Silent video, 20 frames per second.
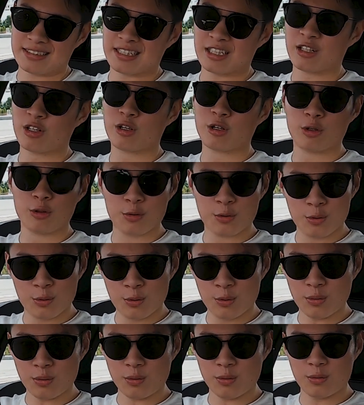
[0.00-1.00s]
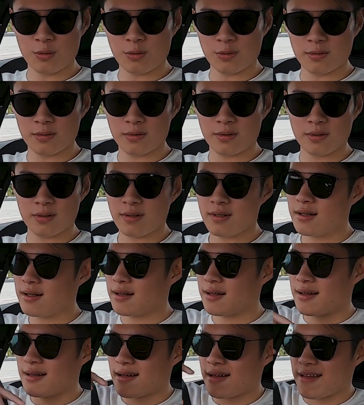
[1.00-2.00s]
the glue
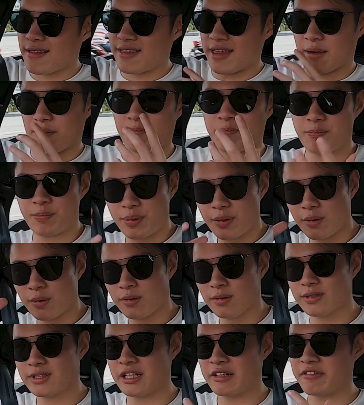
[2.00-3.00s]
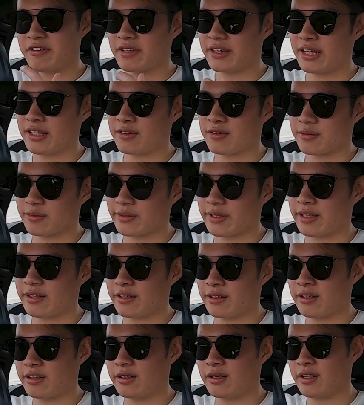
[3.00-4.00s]
that pulled everything
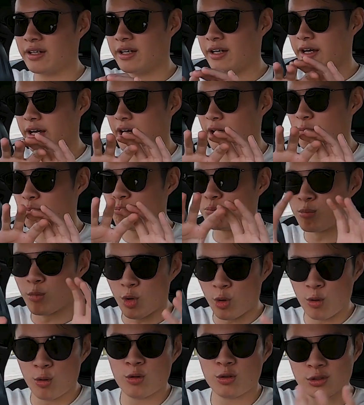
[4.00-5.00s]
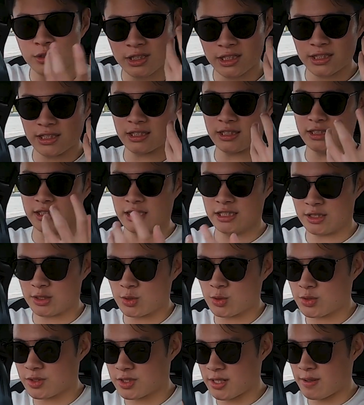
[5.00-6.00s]
together and molded it
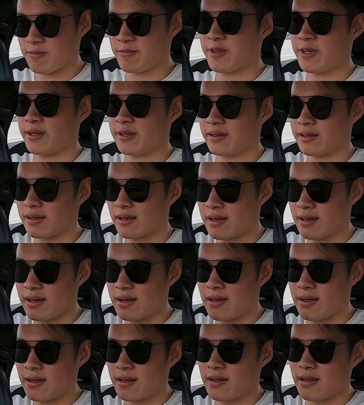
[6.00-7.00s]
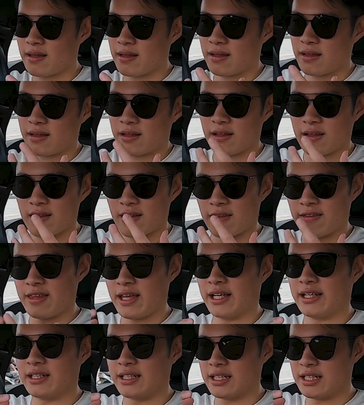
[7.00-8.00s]
into something
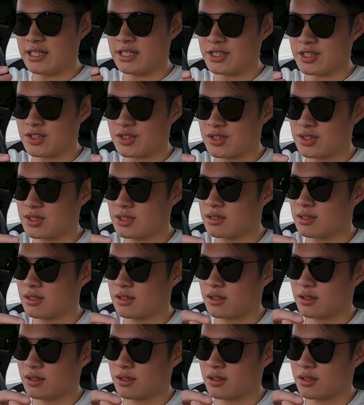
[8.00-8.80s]
that is